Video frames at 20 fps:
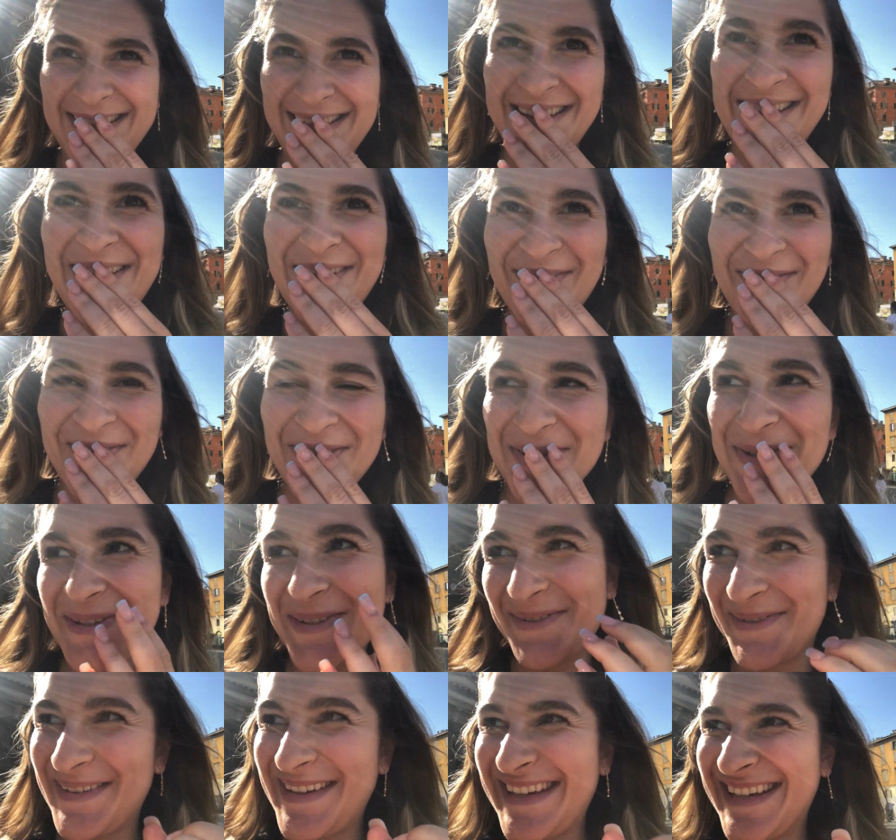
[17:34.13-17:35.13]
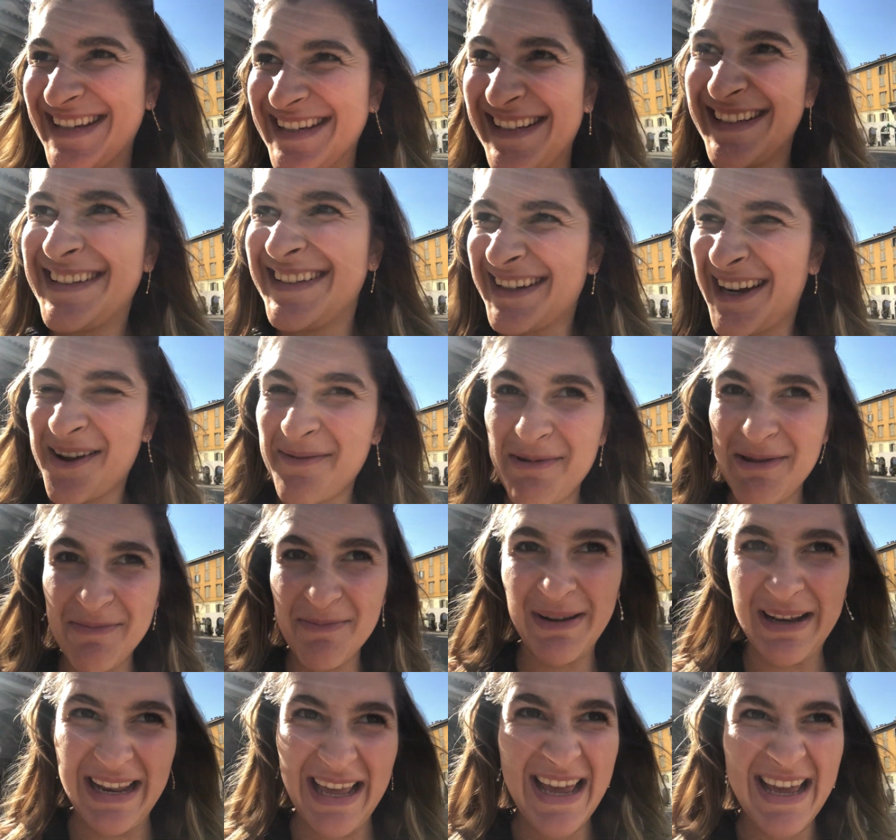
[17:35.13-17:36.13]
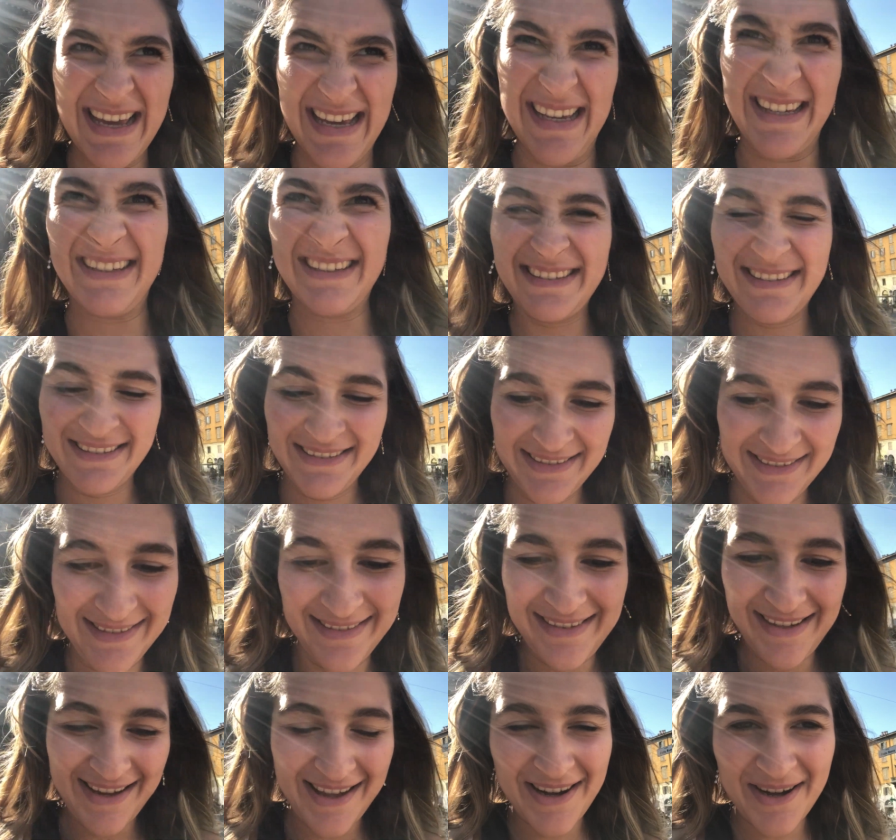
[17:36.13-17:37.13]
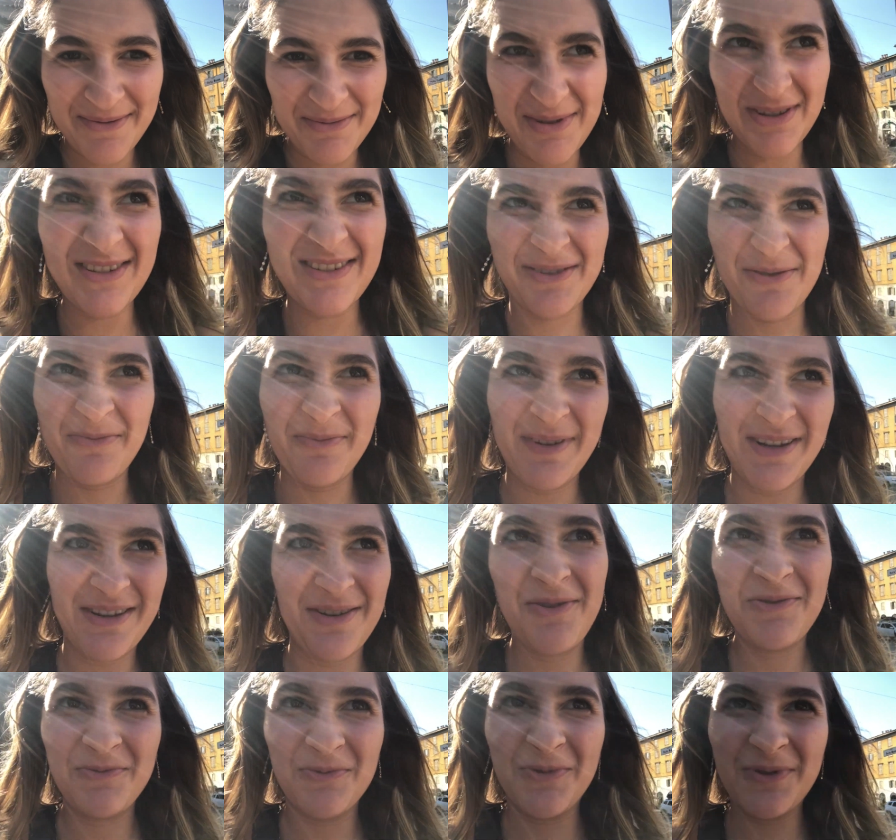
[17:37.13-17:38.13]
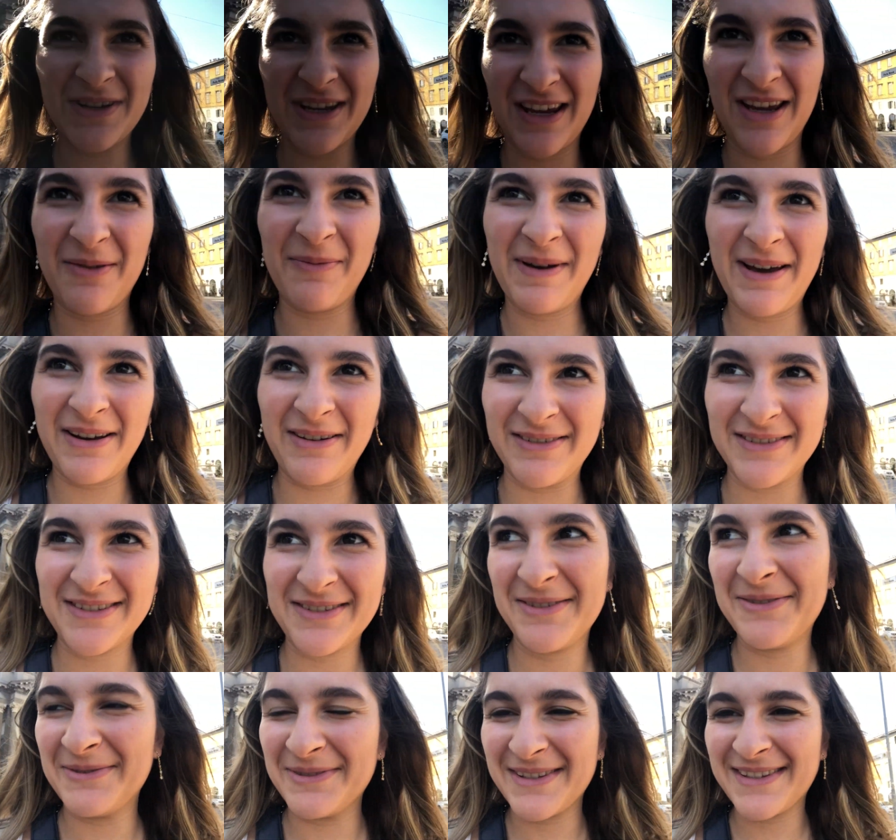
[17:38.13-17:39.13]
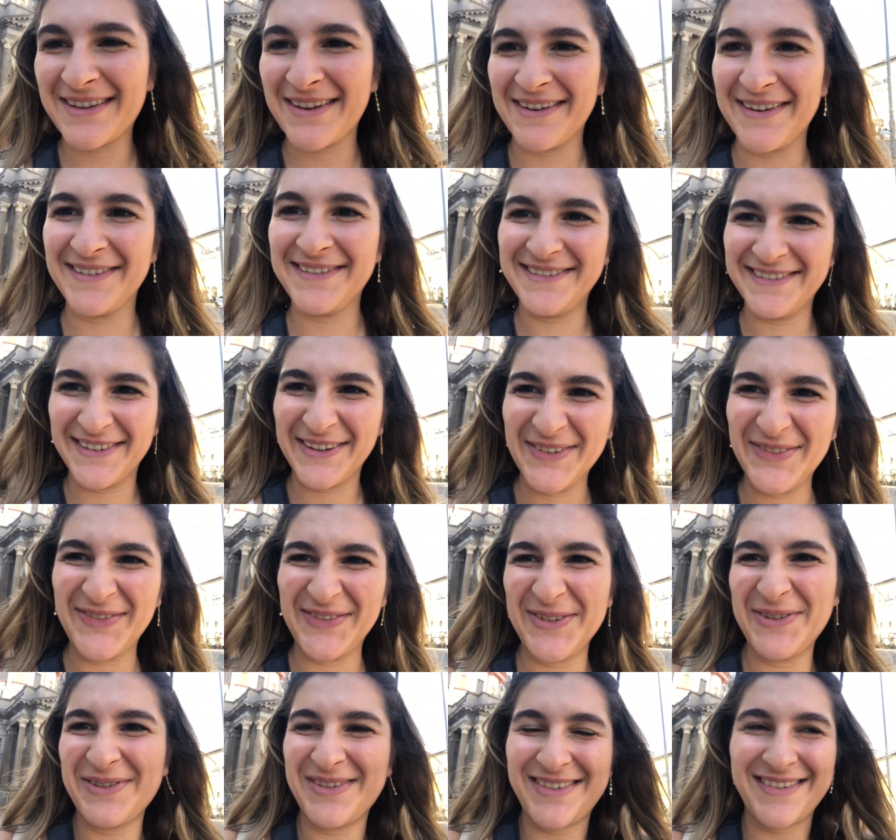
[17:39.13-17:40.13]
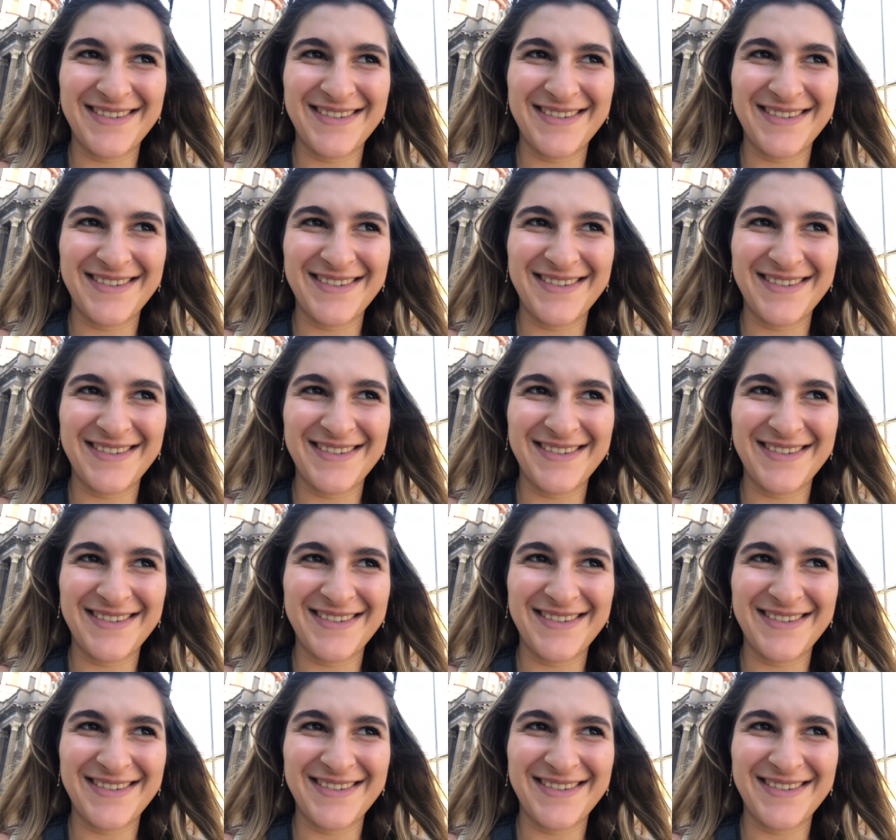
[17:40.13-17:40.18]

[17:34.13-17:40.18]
It feels weird. I'm in Milan and I'm just on my own walking about. I don't know what's going on. It feels